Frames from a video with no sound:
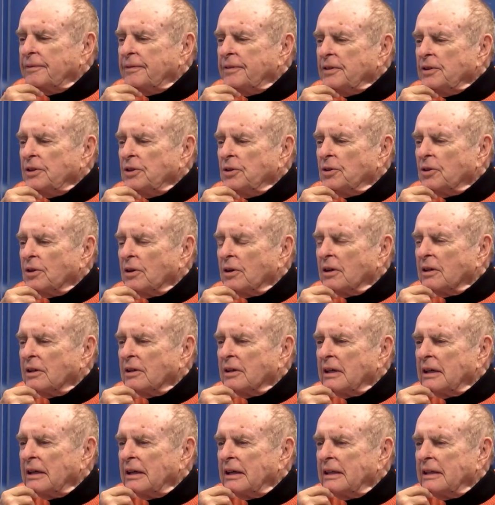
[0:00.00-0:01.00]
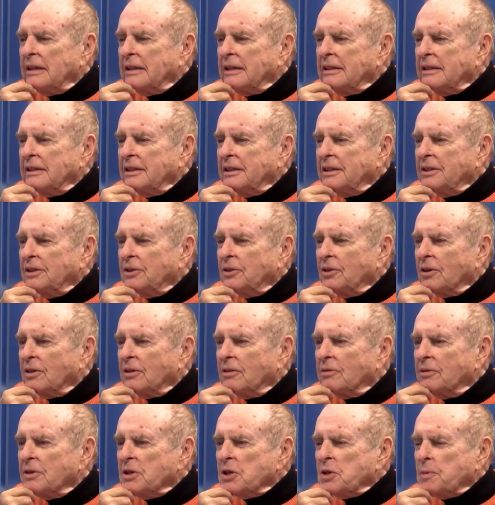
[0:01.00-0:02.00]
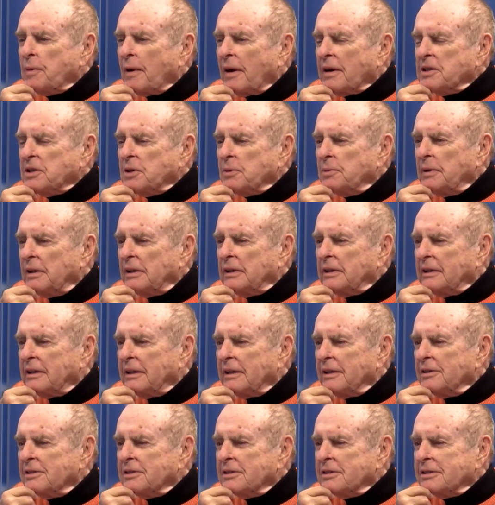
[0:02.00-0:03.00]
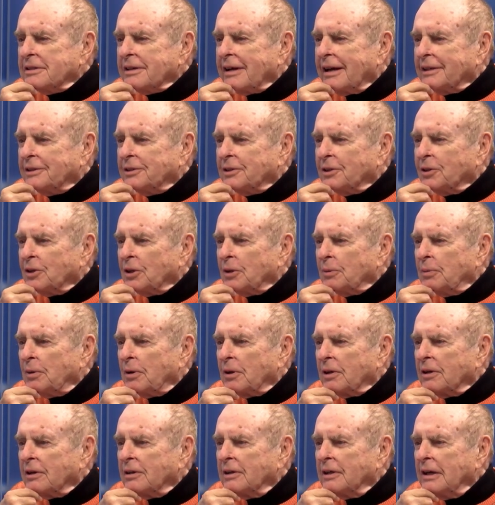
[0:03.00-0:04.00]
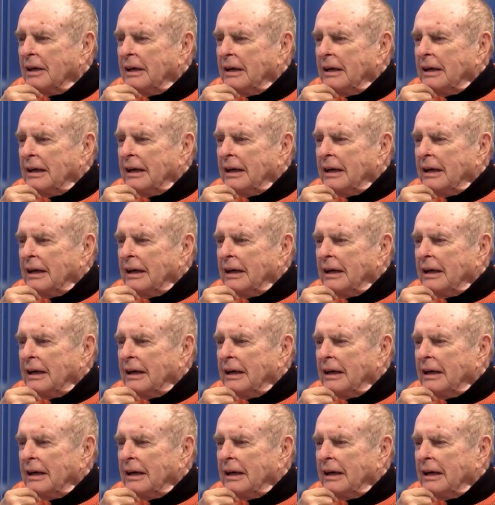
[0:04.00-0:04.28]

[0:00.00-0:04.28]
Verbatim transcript: of your uh, your responsibilities at the Herberger